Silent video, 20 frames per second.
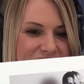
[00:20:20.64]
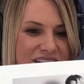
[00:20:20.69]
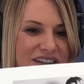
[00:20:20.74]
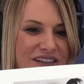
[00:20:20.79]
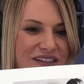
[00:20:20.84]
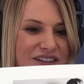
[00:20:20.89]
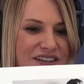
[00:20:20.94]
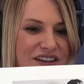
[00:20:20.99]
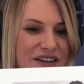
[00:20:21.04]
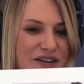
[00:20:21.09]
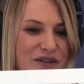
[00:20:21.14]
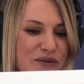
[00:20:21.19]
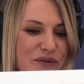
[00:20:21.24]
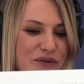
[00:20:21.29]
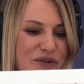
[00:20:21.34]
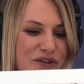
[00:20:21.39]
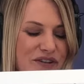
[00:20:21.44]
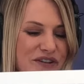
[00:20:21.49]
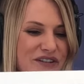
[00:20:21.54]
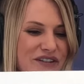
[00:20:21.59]
It's kind of
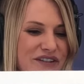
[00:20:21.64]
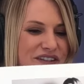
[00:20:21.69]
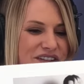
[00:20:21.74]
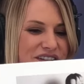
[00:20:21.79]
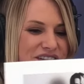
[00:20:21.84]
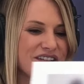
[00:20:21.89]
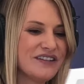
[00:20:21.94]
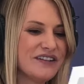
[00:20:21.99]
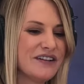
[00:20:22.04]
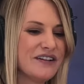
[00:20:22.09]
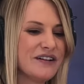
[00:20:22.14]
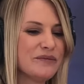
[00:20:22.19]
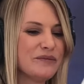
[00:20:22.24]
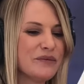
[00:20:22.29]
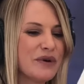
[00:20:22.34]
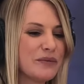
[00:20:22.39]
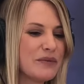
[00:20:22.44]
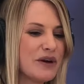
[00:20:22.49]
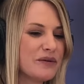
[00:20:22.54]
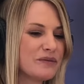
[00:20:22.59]
cool.
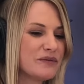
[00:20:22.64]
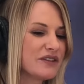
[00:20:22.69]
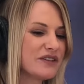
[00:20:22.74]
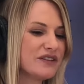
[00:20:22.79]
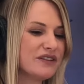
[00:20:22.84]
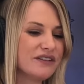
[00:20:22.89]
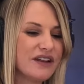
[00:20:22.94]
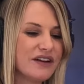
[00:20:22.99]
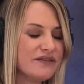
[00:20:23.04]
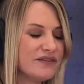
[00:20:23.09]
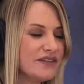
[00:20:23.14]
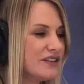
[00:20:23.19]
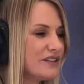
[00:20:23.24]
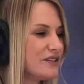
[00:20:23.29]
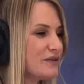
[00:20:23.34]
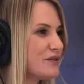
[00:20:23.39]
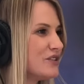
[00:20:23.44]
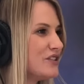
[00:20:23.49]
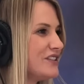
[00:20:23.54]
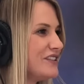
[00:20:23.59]
My mom's going to love
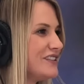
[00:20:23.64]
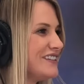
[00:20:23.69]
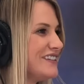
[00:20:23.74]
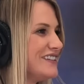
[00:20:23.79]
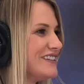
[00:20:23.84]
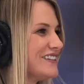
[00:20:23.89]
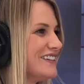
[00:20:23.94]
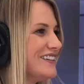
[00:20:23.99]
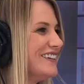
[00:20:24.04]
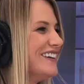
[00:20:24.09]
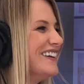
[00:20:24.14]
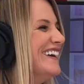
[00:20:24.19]
this when she sees it.